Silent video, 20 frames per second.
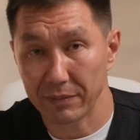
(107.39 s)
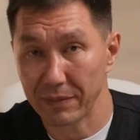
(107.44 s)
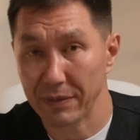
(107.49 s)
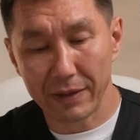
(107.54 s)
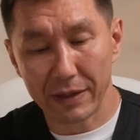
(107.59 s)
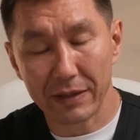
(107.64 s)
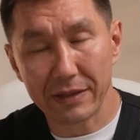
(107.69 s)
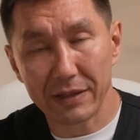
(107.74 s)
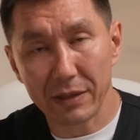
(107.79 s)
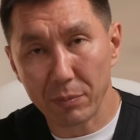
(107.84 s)

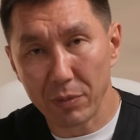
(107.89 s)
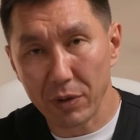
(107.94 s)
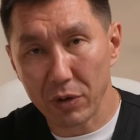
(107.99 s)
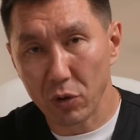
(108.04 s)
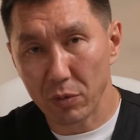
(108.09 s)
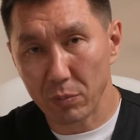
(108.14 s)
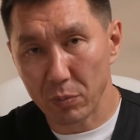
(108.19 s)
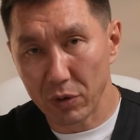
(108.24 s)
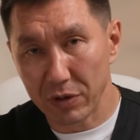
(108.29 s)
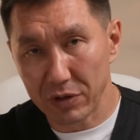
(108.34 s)
It's simply
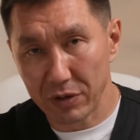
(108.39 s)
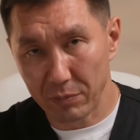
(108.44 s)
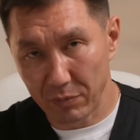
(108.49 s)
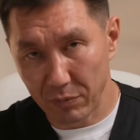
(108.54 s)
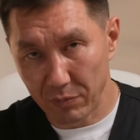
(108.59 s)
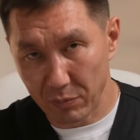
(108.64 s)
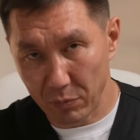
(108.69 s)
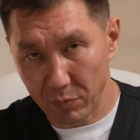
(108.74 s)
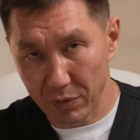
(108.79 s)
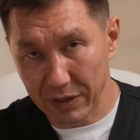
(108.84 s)
not possible.
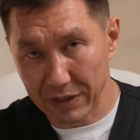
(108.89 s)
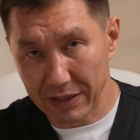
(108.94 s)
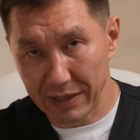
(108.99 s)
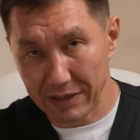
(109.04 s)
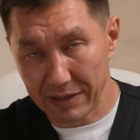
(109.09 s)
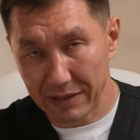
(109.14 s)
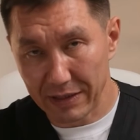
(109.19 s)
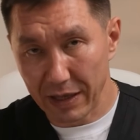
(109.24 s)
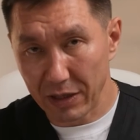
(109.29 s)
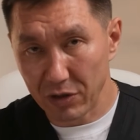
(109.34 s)
With this
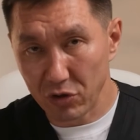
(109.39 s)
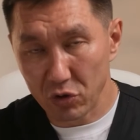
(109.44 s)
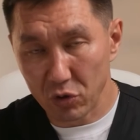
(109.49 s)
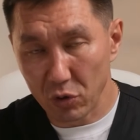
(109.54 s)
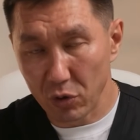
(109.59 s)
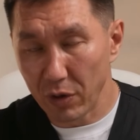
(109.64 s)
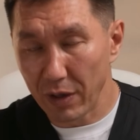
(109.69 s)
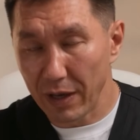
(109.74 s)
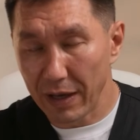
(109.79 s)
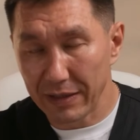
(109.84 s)

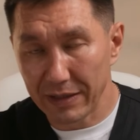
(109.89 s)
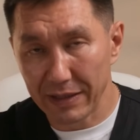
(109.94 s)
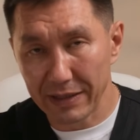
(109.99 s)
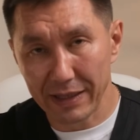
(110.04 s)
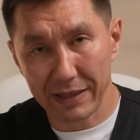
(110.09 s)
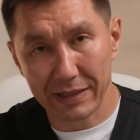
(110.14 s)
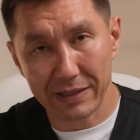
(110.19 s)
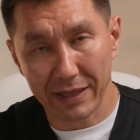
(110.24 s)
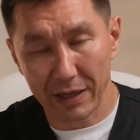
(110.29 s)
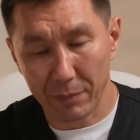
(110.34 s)
denture as an
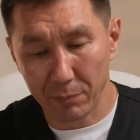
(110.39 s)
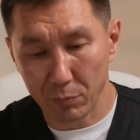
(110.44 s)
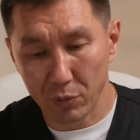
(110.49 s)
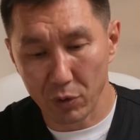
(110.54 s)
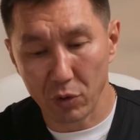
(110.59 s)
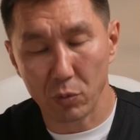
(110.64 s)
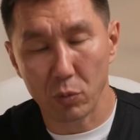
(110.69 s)
example,